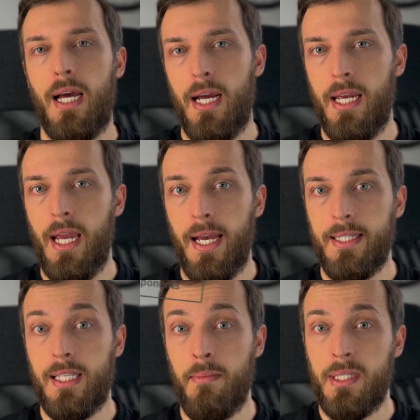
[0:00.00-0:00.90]
I
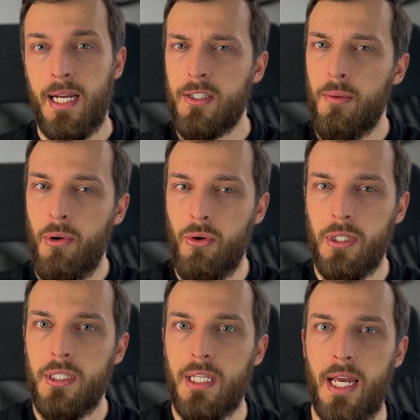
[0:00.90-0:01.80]
had some styled
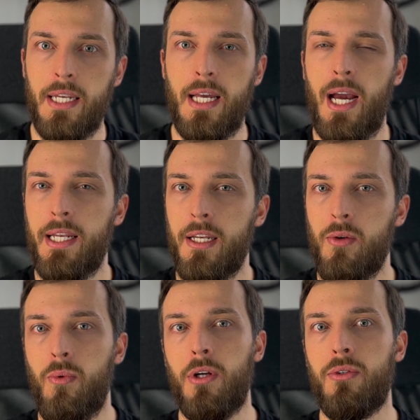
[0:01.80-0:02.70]
components and I
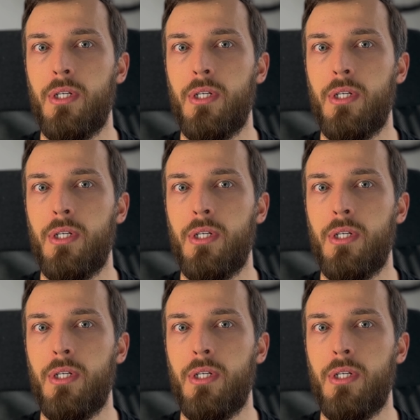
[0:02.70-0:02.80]
didn't want